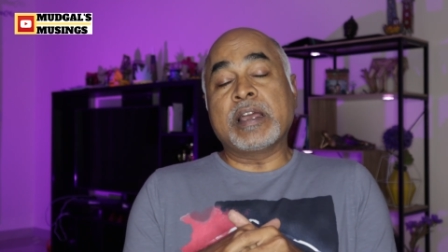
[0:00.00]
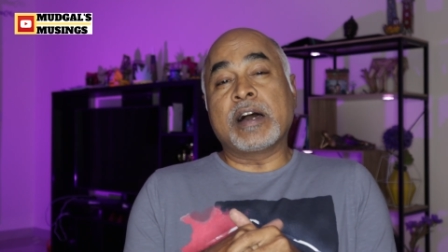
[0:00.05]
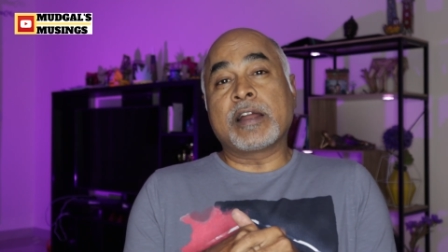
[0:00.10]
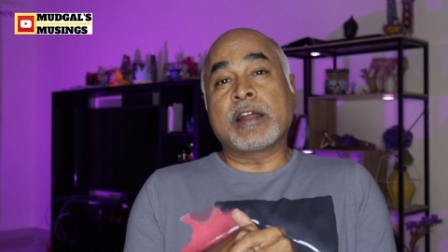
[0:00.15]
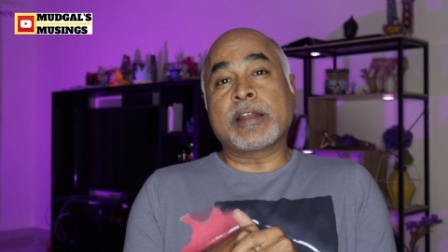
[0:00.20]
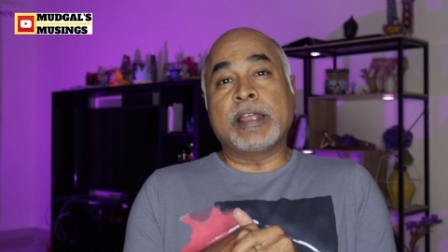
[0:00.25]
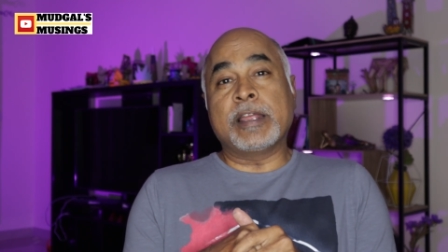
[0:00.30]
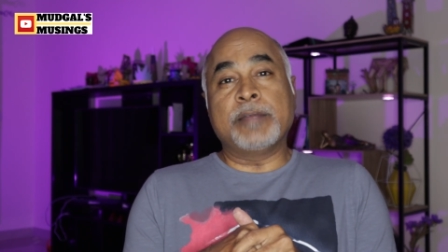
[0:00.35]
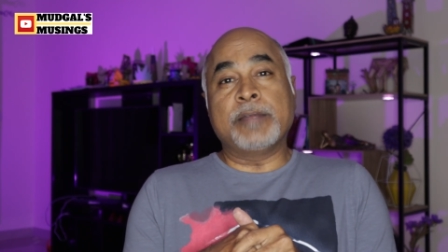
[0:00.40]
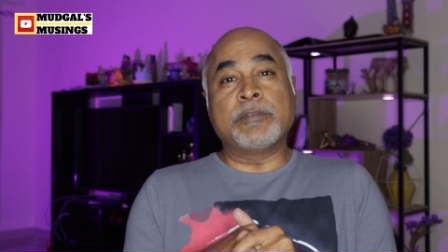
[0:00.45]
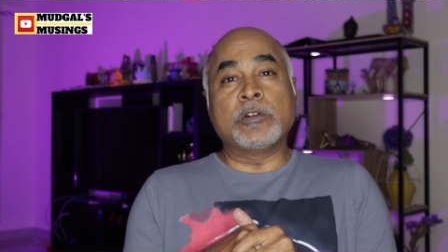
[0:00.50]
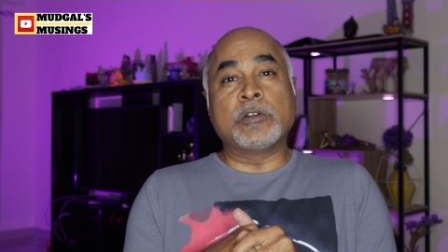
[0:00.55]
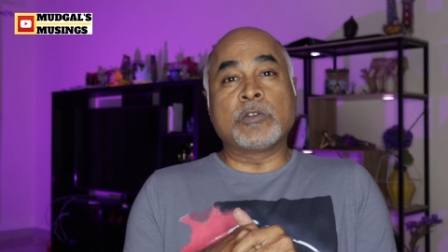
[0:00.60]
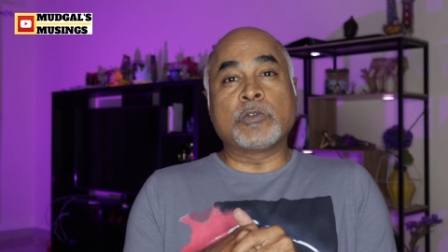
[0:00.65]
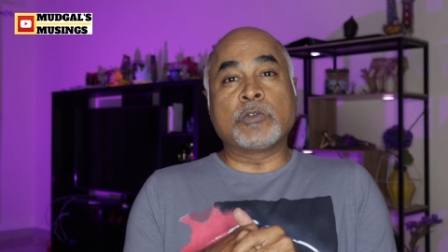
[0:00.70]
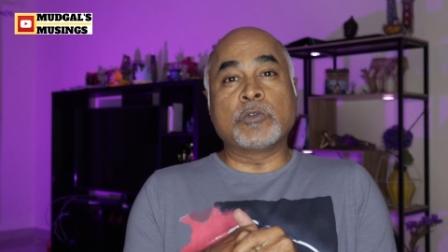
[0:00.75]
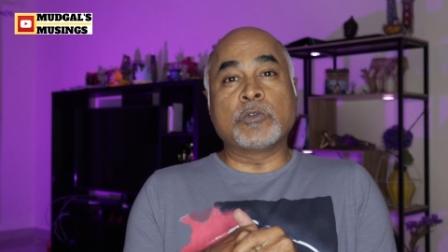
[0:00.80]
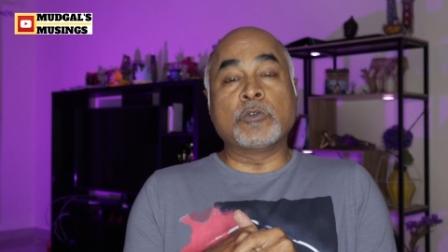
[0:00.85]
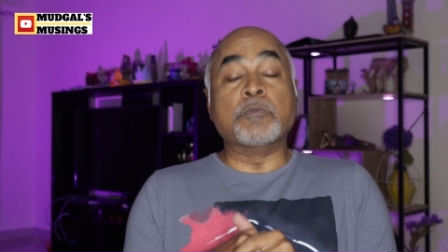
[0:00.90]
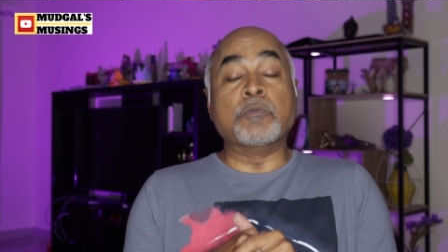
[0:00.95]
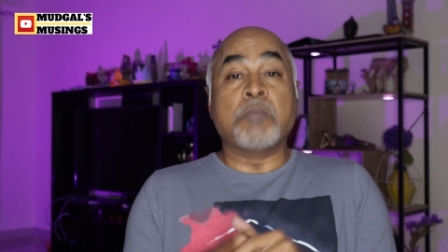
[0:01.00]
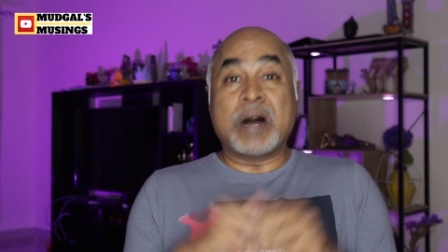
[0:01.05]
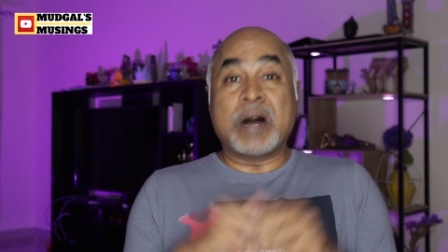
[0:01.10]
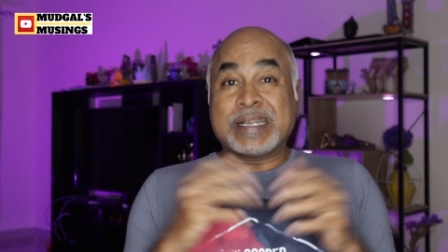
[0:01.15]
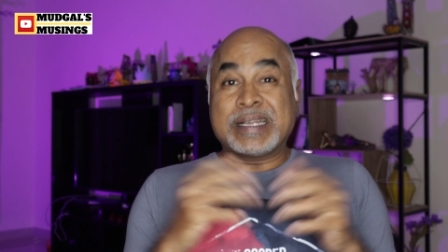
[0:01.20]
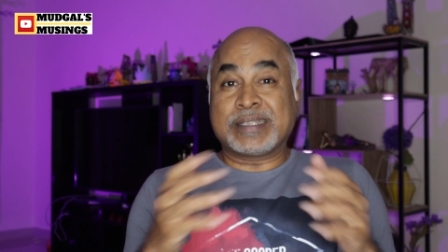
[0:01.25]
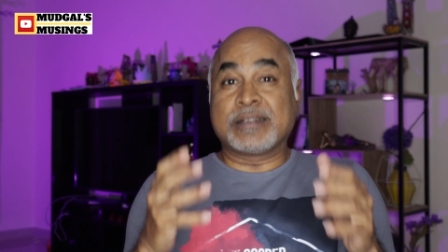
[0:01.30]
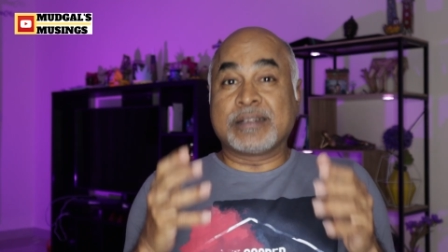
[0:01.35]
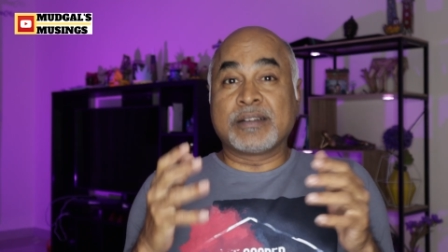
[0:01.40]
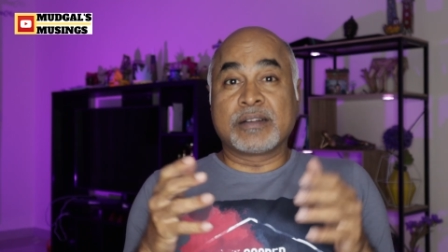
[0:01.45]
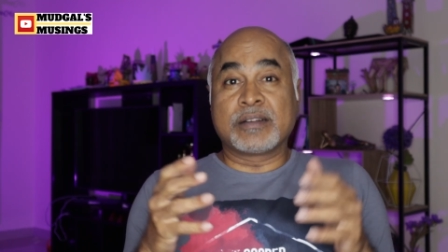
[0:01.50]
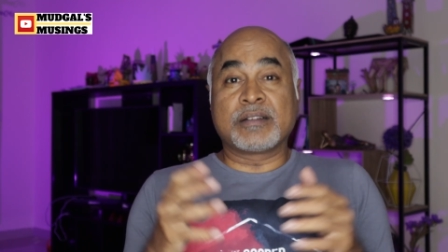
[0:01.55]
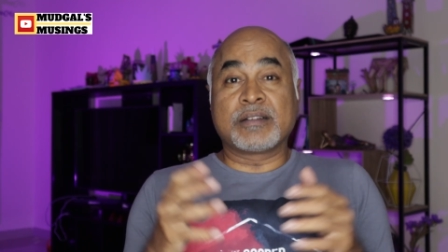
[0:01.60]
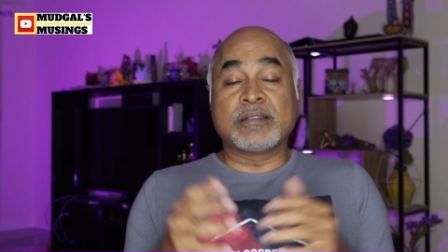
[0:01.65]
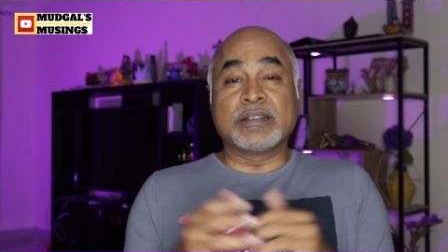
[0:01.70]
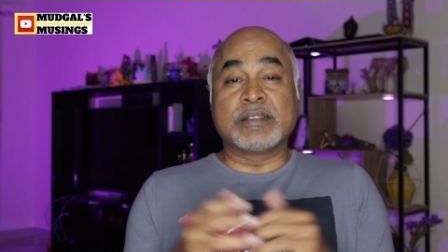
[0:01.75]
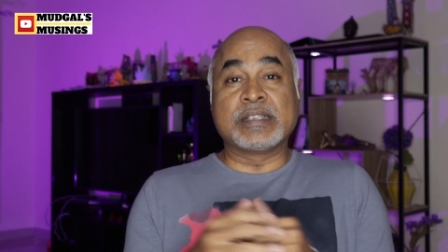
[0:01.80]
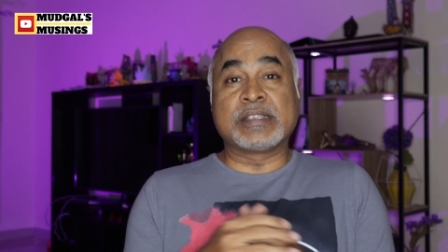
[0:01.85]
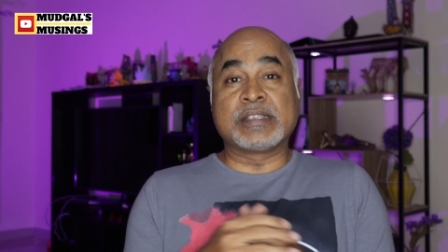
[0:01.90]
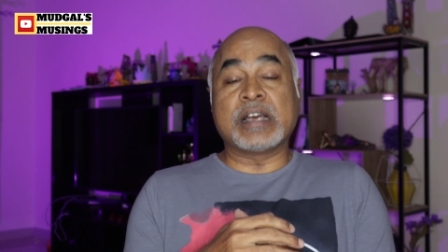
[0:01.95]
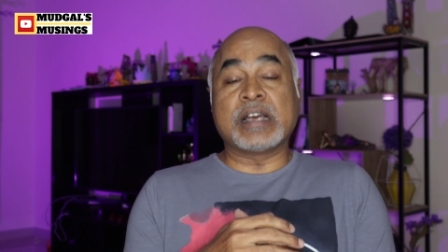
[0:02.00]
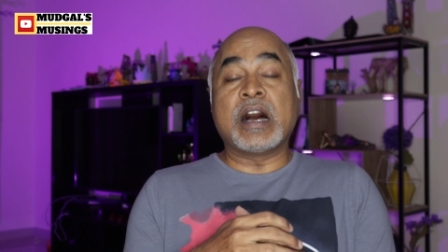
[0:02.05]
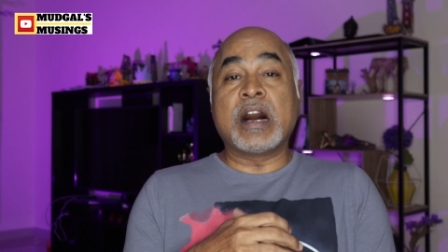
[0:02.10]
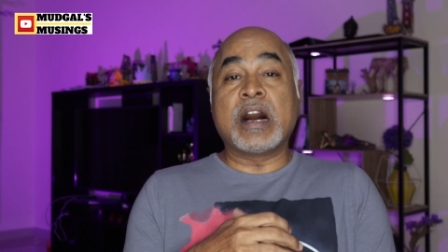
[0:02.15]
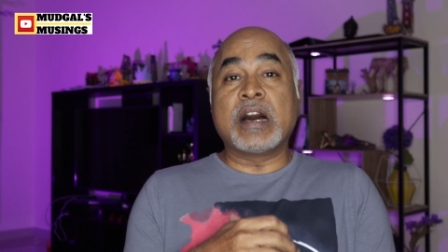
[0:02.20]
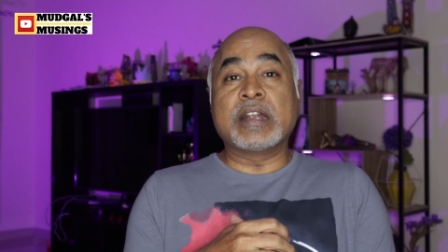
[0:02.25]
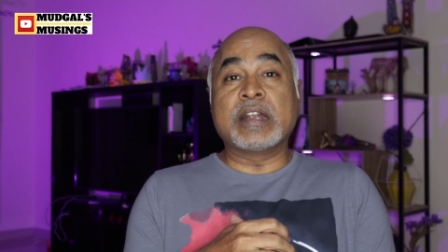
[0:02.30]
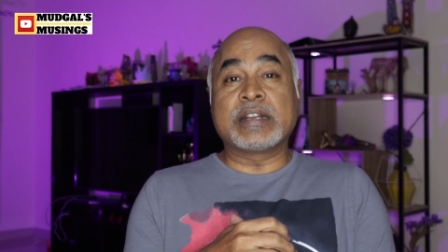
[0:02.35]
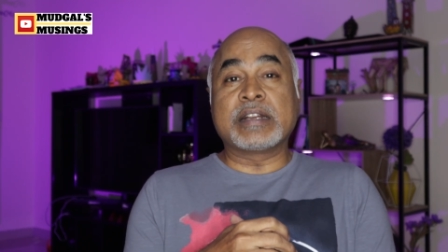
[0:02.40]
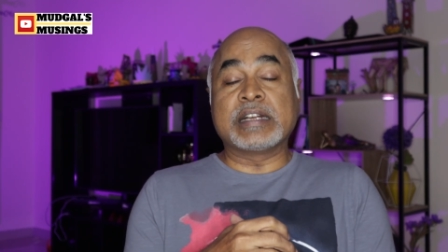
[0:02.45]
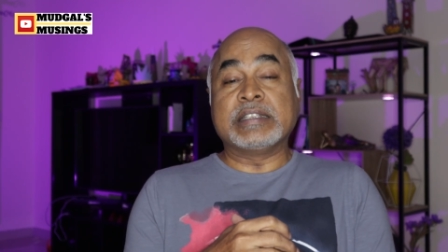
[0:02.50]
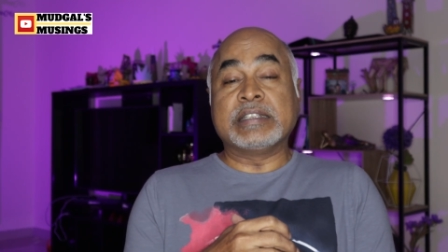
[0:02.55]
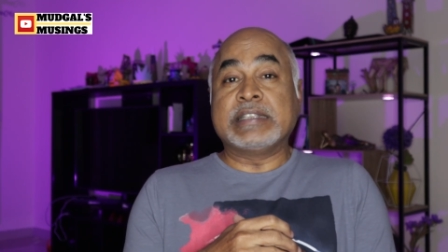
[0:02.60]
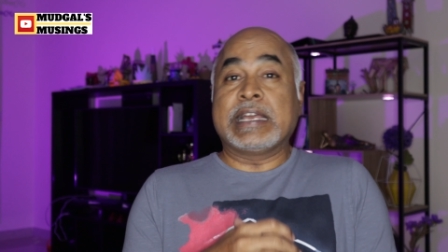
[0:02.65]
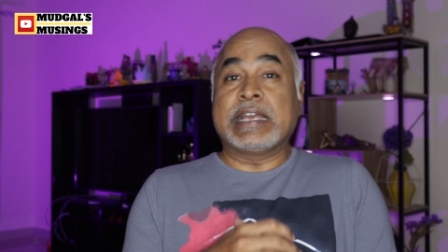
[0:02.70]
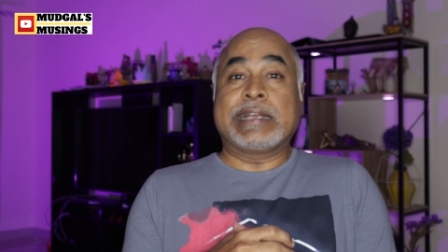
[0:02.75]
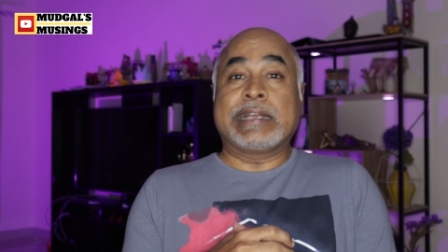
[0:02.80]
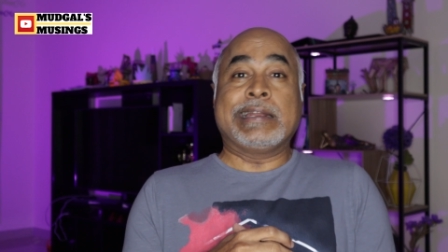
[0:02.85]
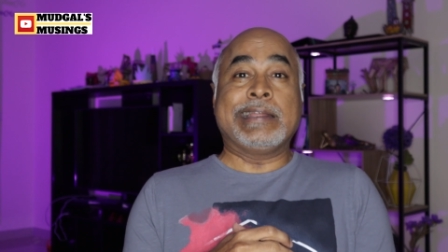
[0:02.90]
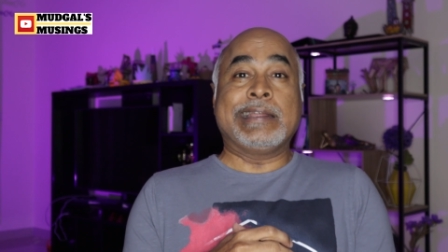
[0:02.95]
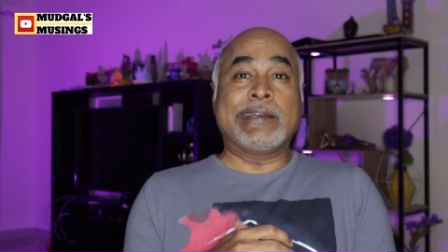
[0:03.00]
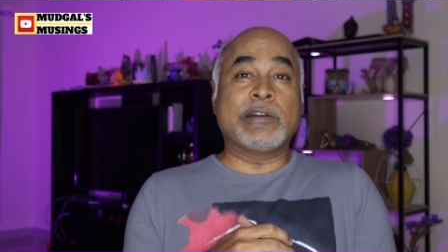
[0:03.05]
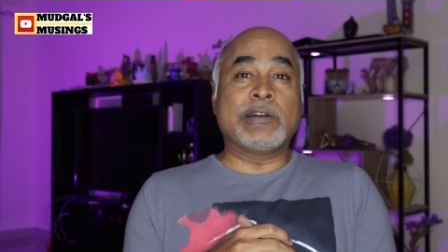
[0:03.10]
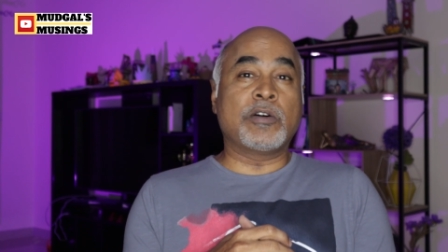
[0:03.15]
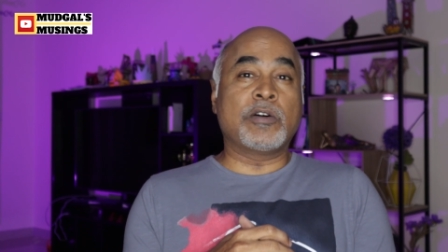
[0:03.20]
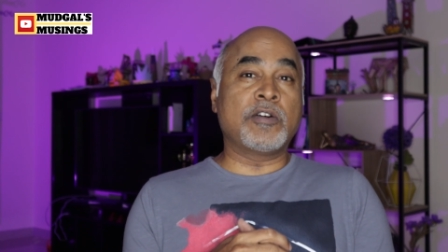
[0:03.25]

are able to master this art and technique